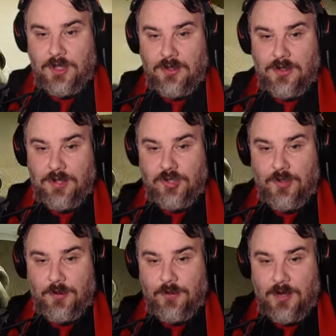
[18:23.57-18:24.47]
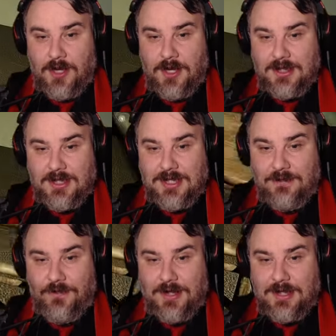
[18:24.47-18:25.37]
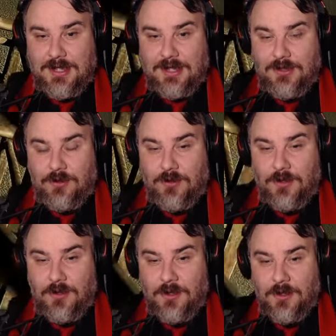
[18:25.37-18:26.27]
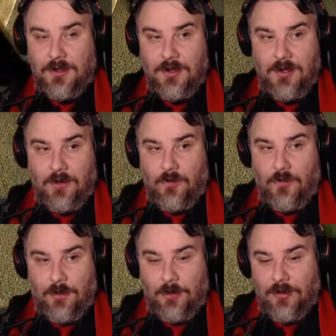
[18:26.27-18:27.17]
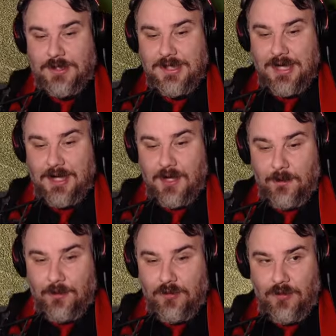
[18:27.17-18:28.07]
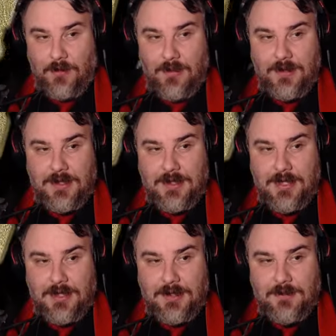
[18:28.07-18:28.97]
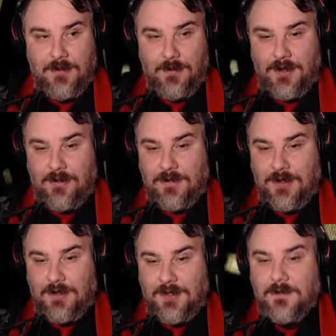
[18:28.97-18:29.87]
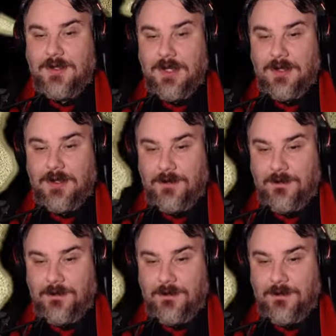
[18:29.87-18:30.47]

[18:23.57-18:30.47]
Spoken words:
turn on this tripwire and to defend this door. One more attack and I'm probably dead with the amount of damage I've taken.